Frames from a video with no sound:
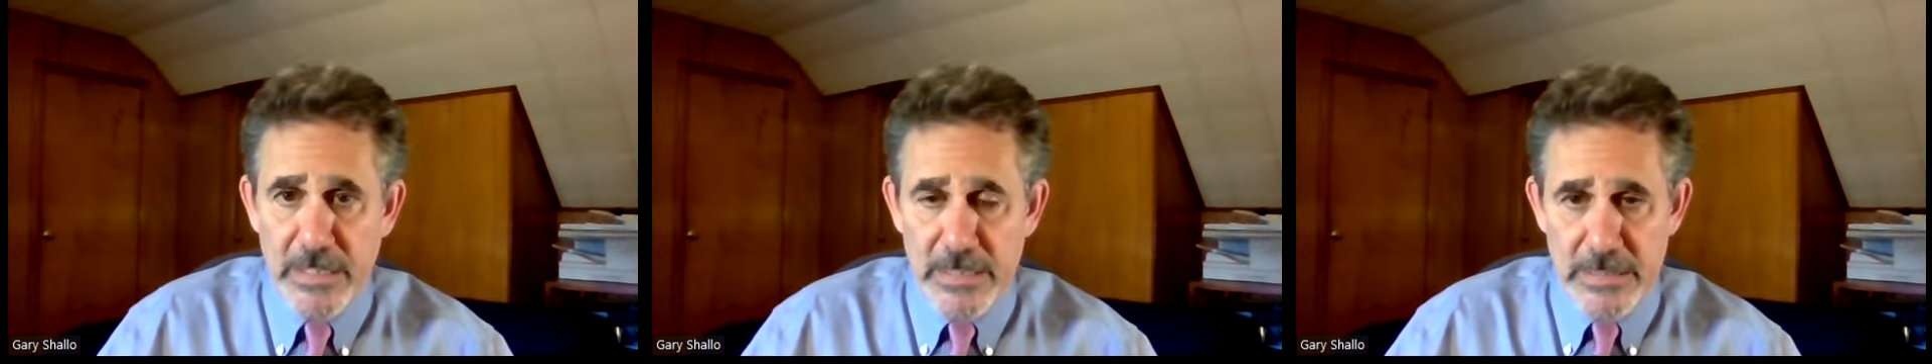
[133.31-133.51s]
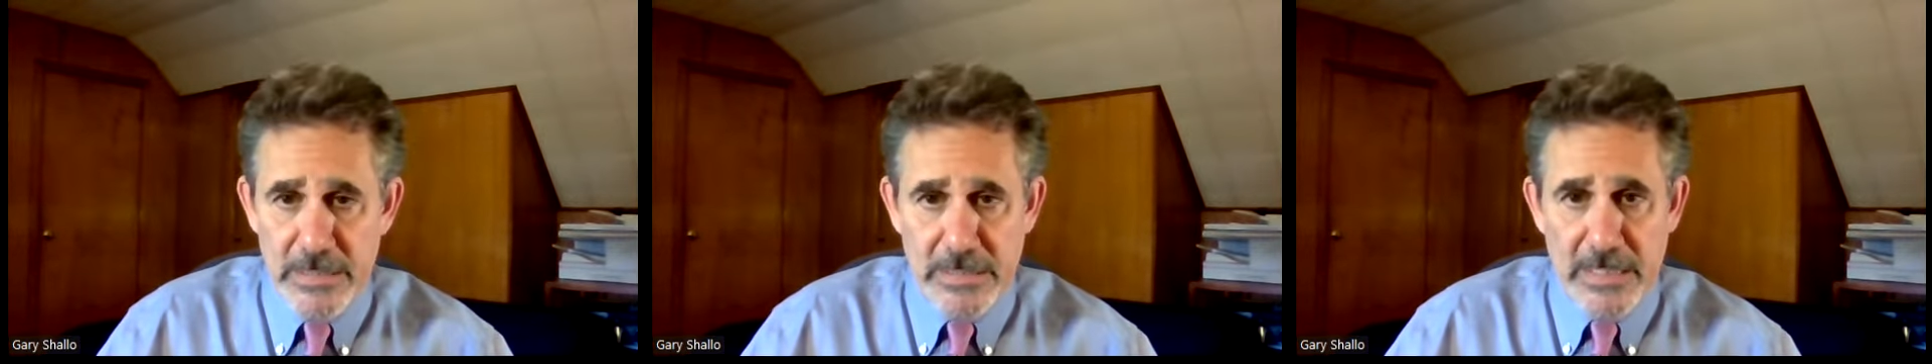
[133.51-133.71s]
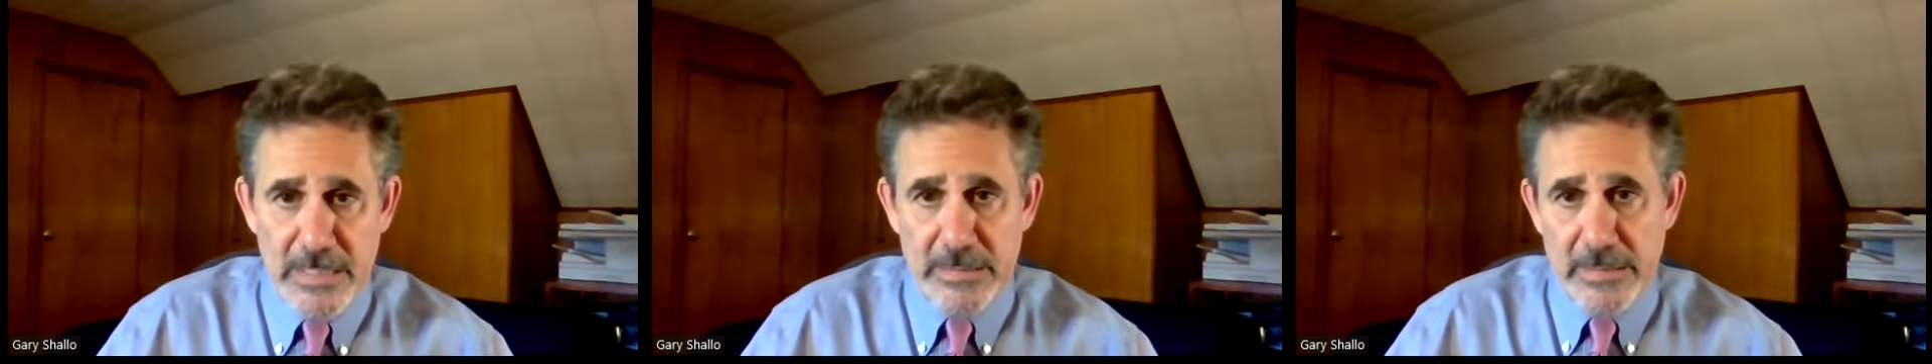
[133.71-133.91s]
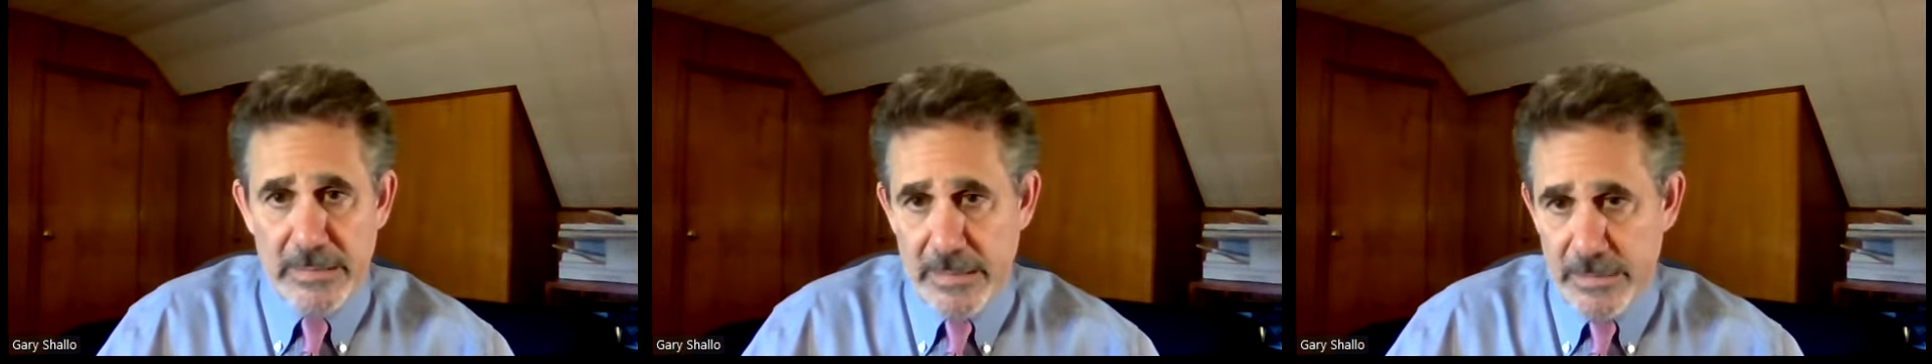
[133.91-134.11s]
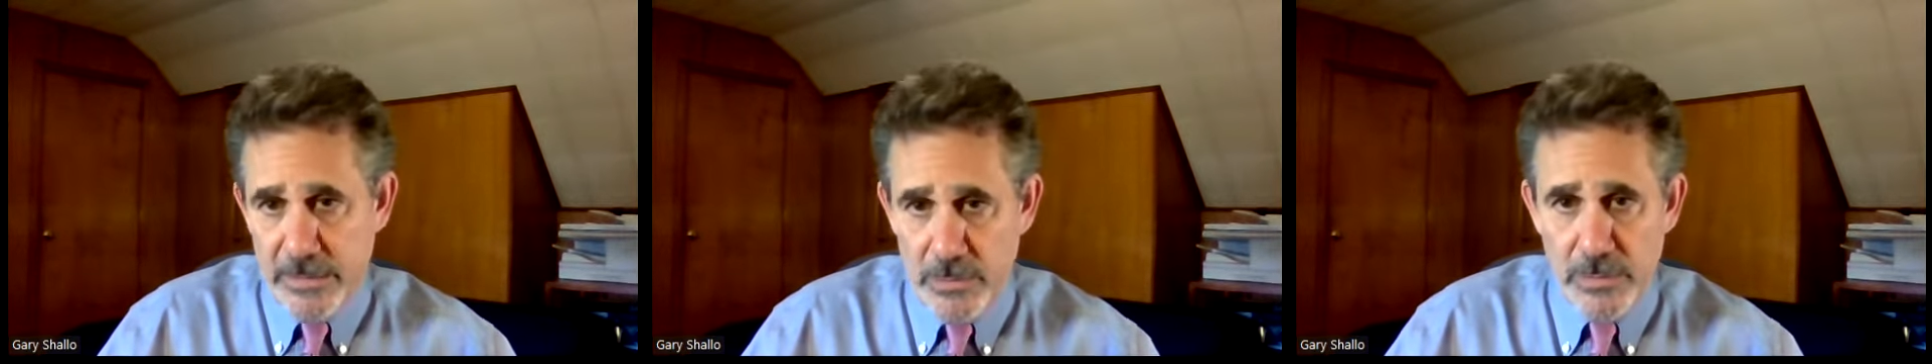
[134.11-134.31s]
state that
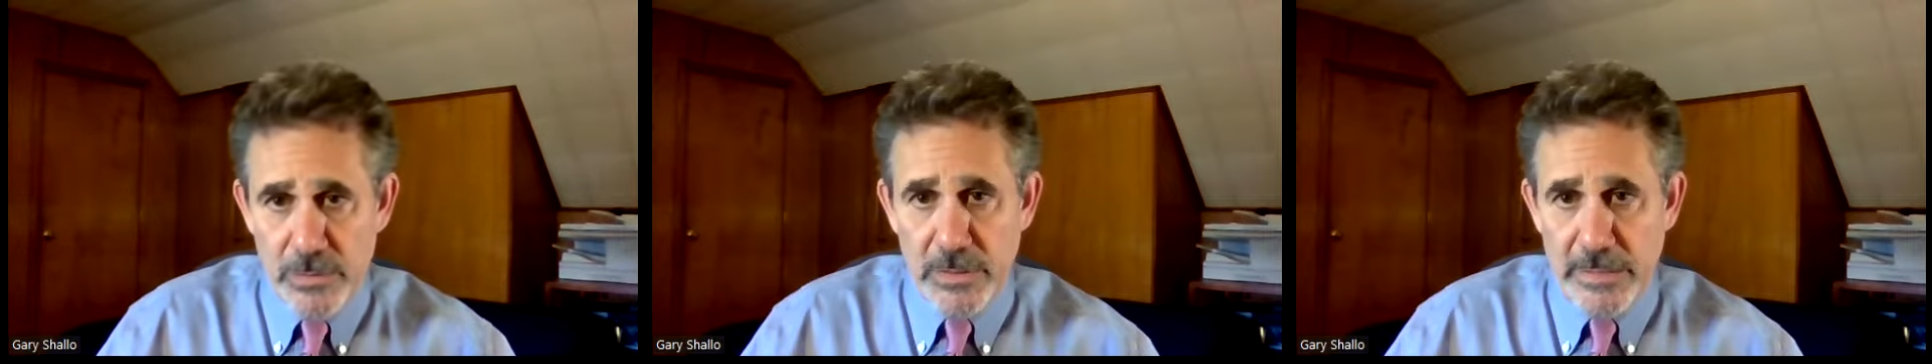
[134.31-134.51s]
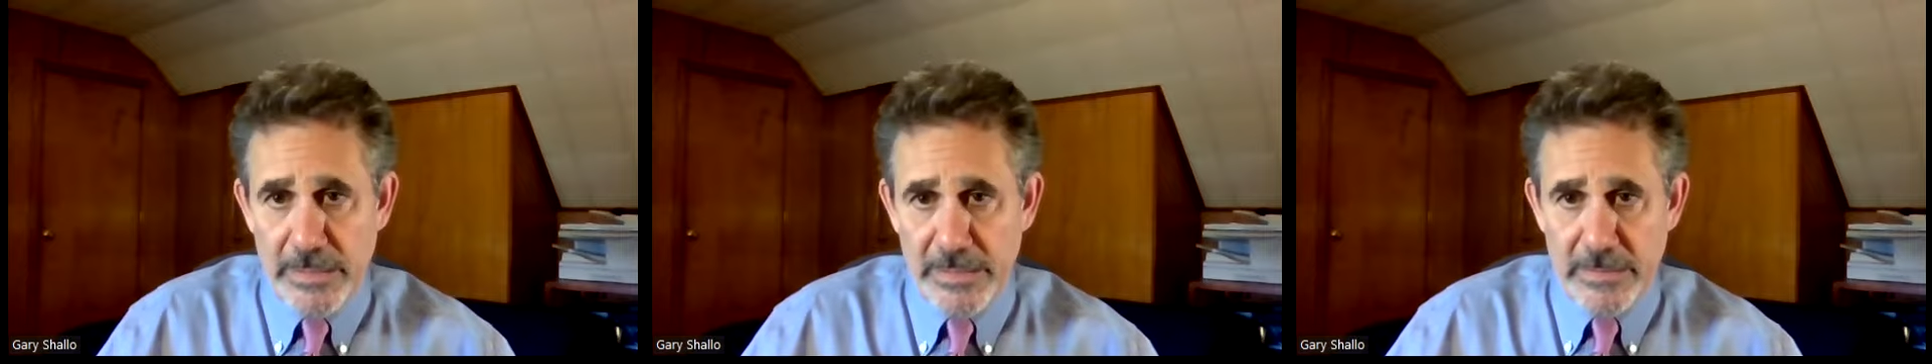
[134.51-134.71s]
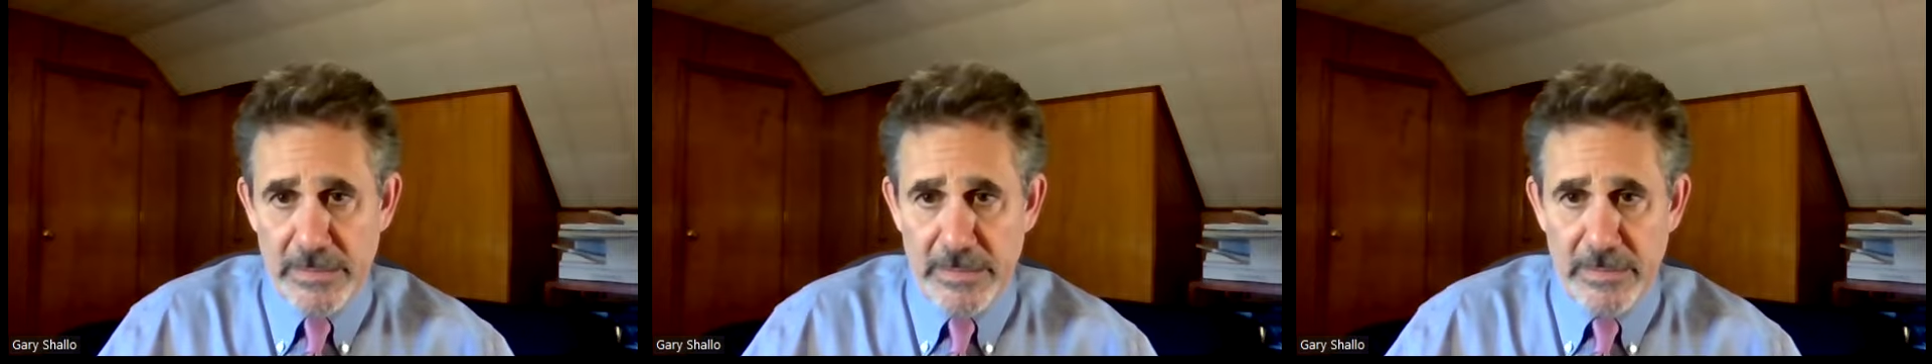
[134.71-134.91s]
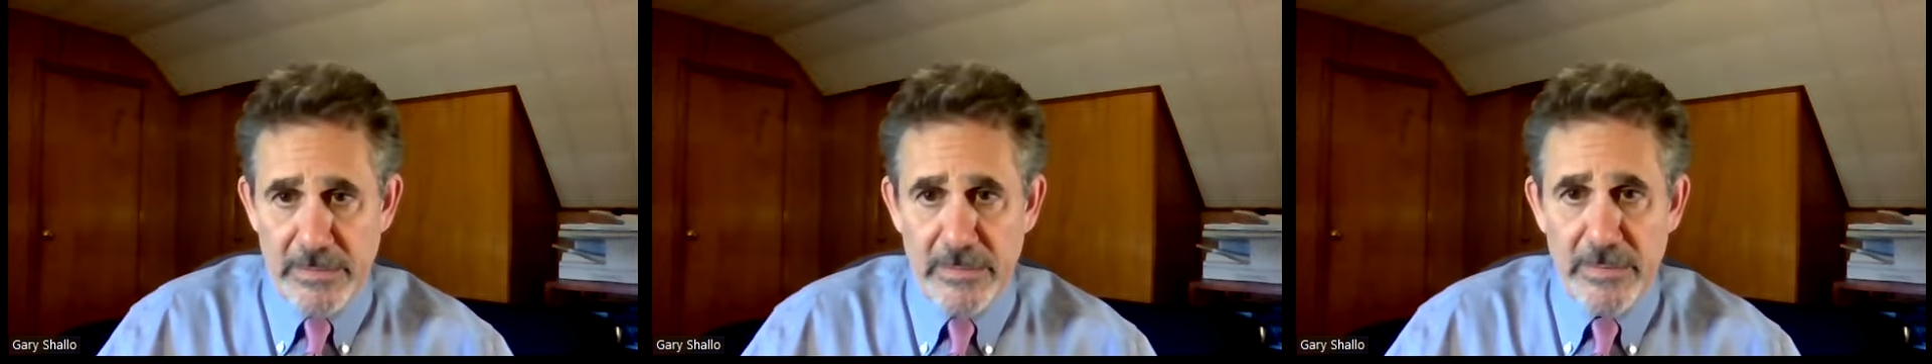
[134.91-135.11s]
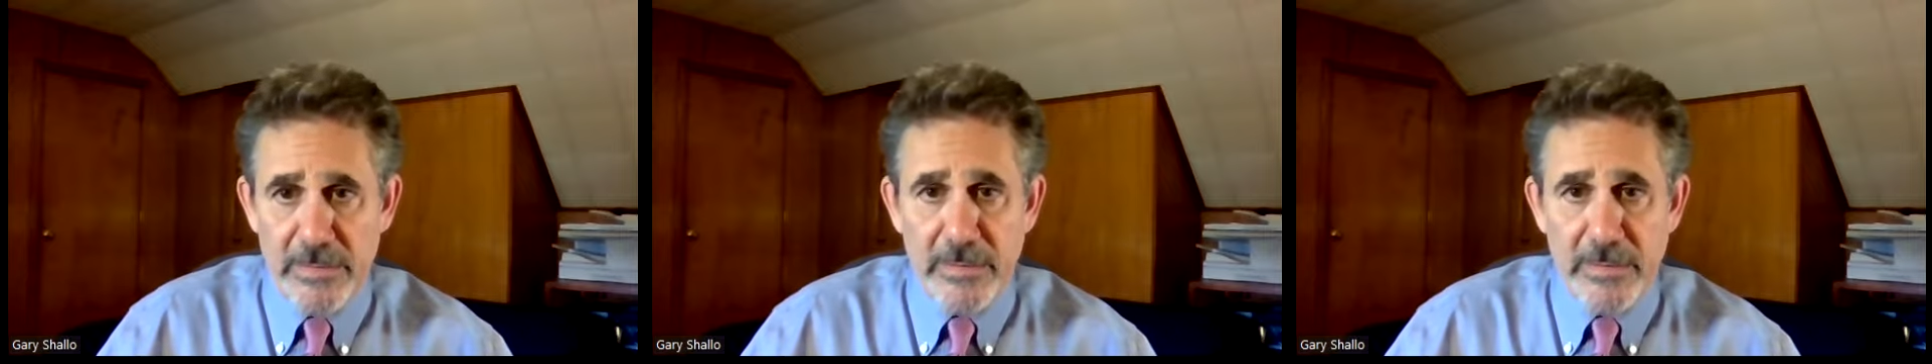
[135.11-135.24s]
they use LinkedIn